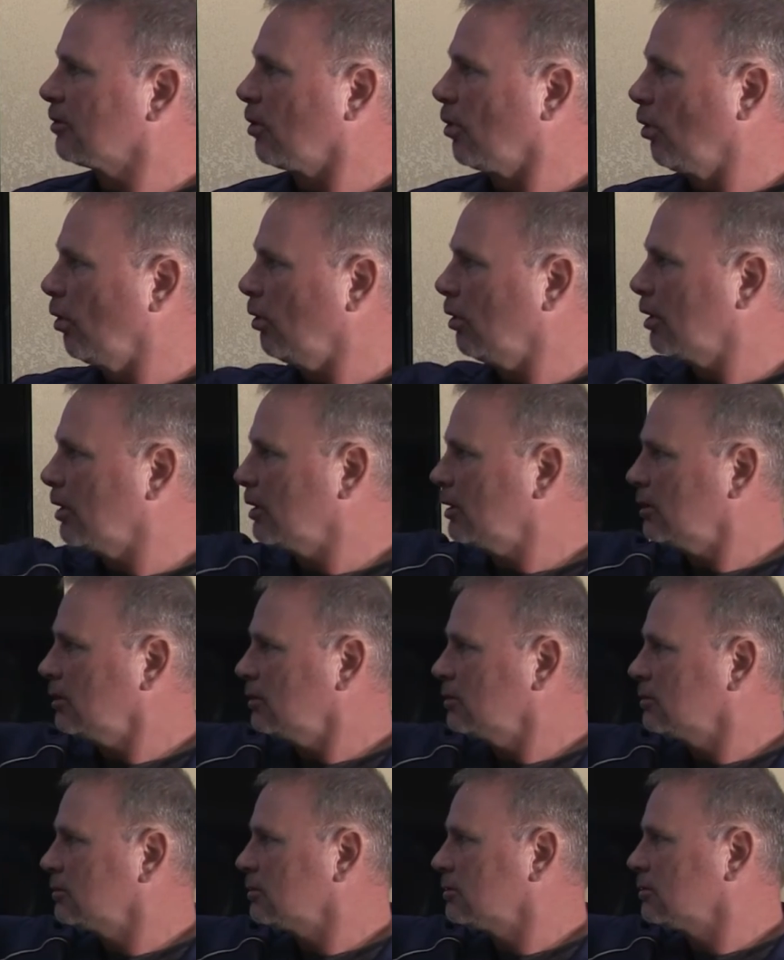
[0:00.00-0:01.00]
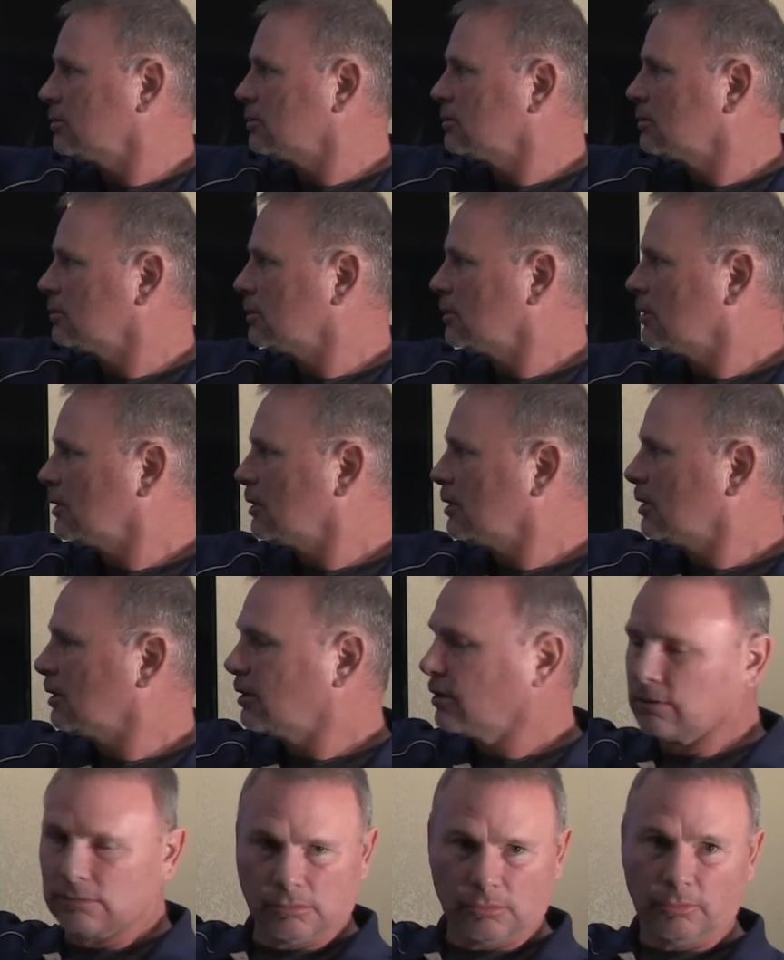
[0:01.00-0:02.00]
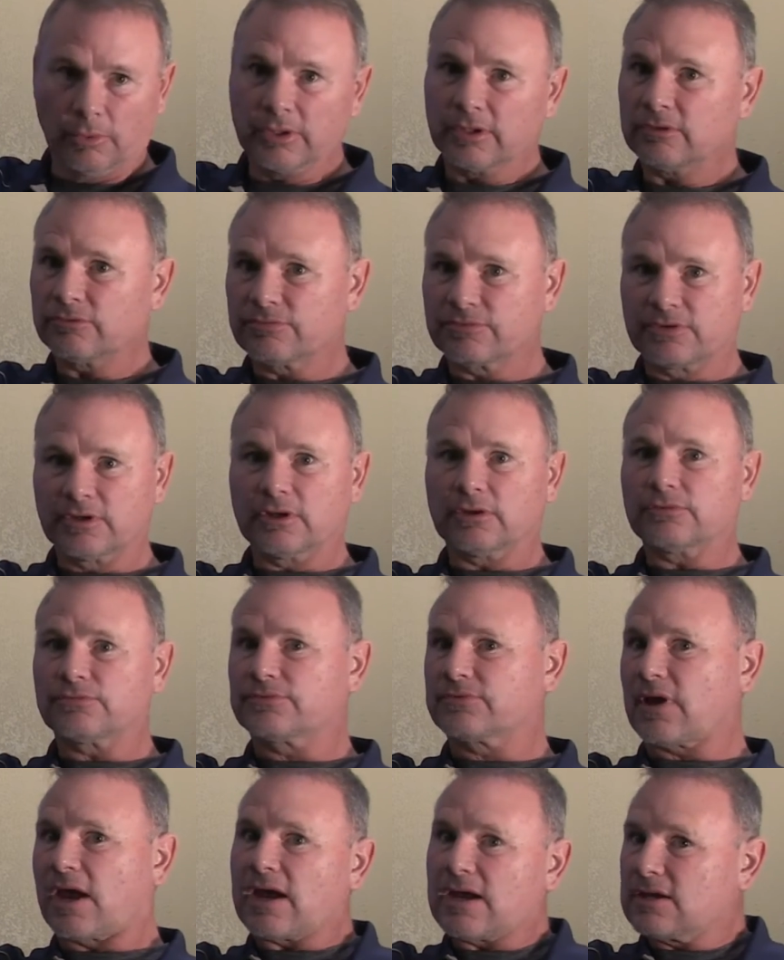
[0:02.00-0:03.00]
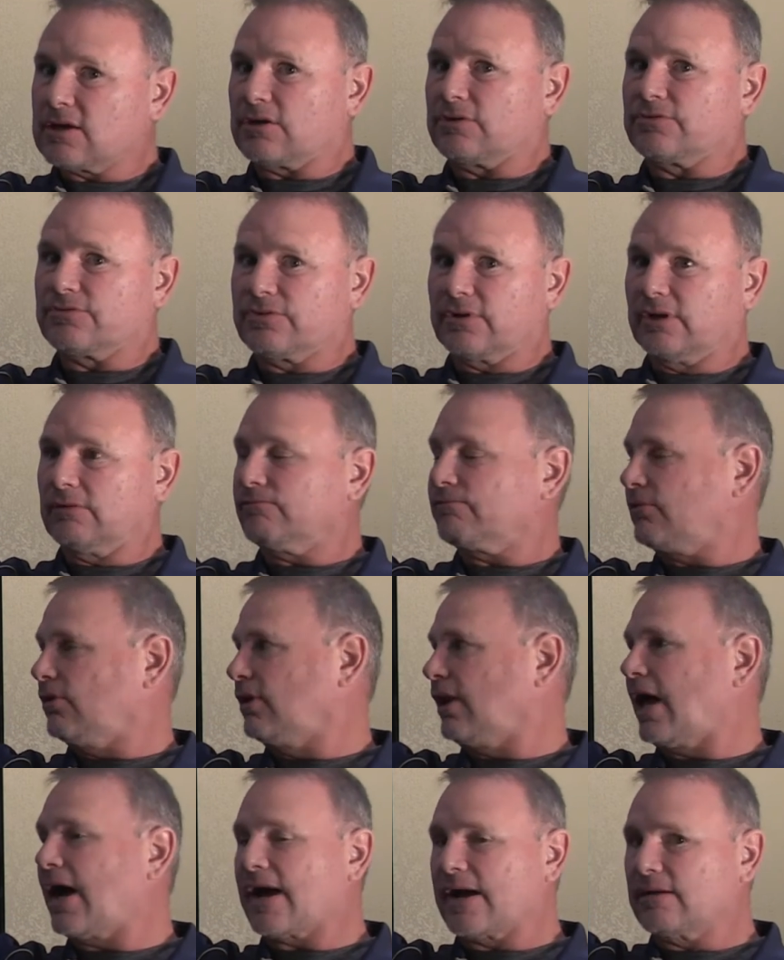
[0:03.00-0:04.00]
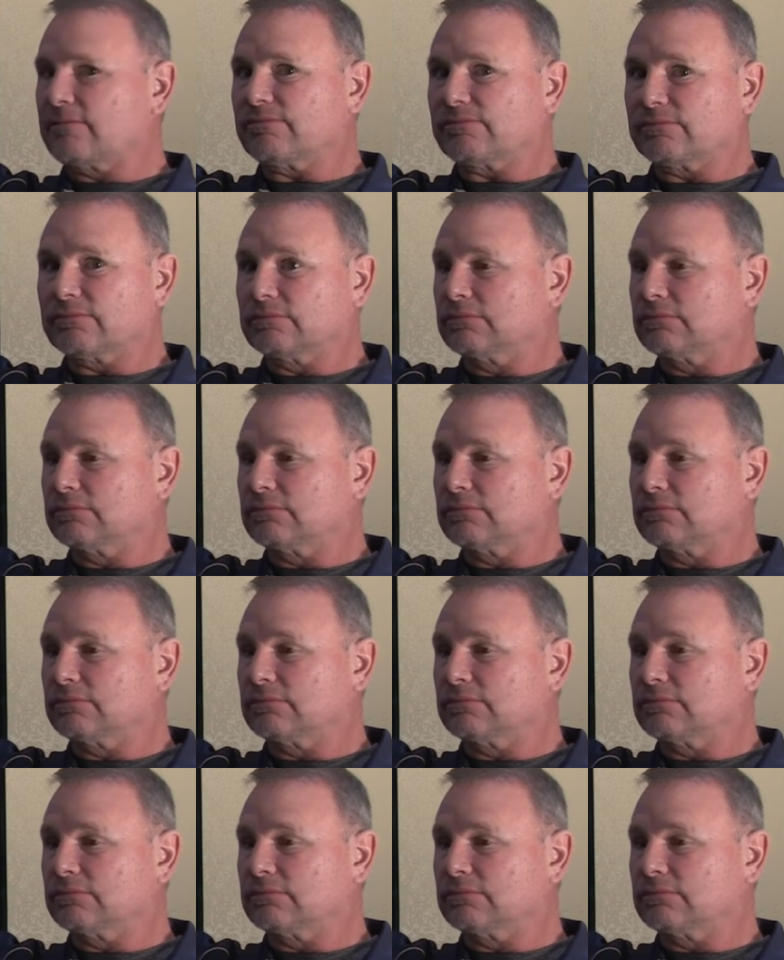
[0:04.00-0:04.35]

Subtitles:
Or we can still stay in our sinful life.